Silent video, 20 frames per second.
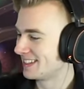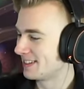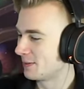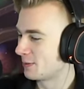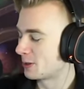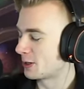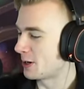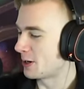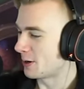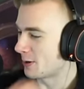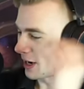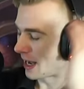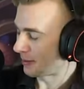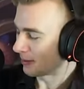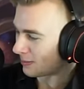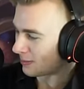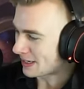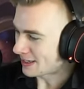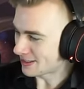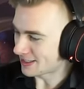We're, I'm
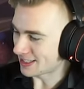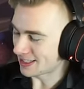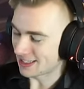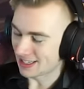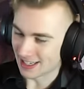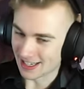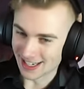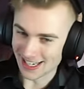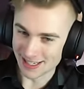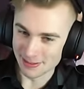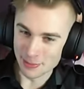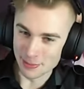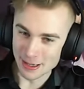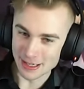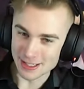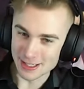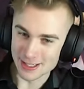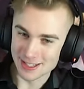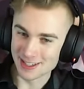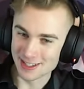about to I'm
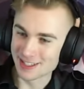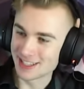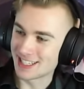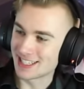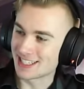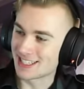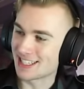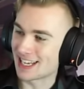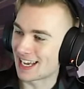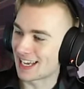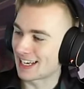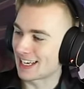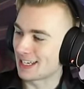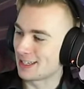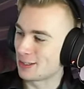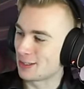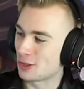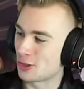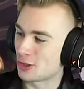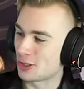about to turn this deck
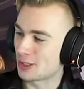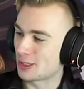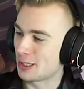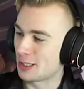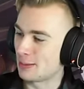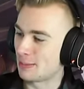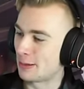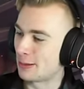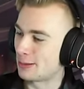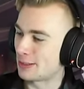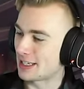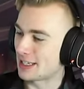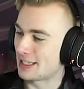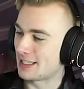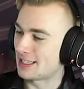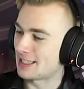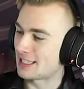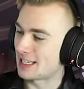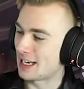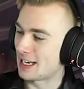into just the most
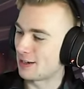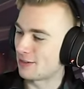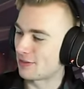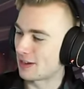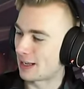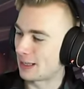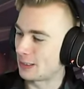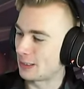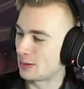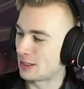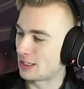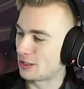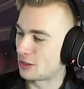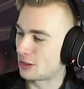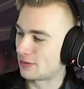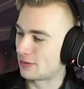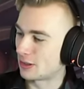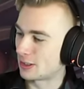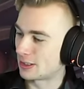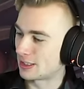insane value engine
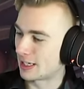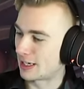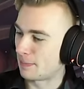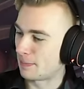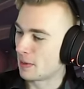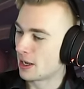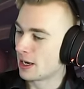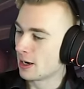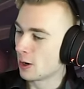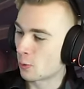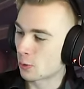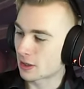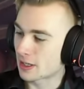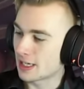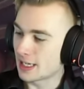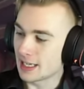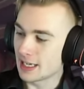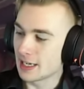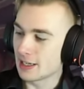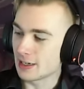of all time. We're
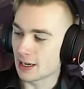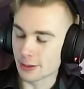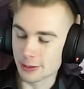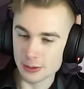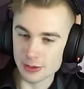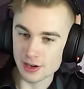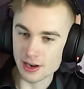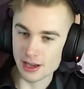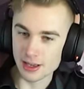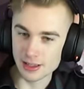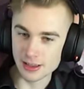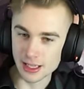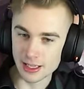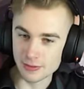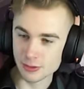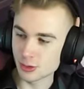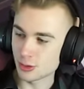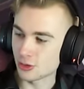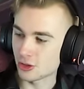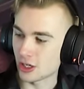getting another
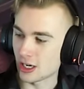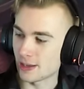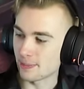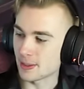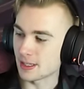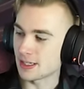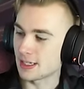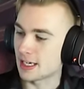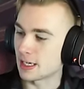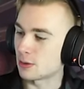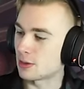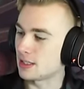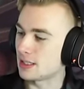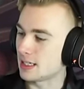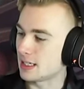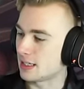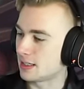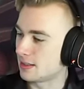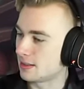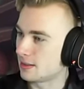level two champion
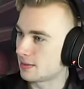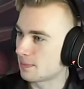guaranteed.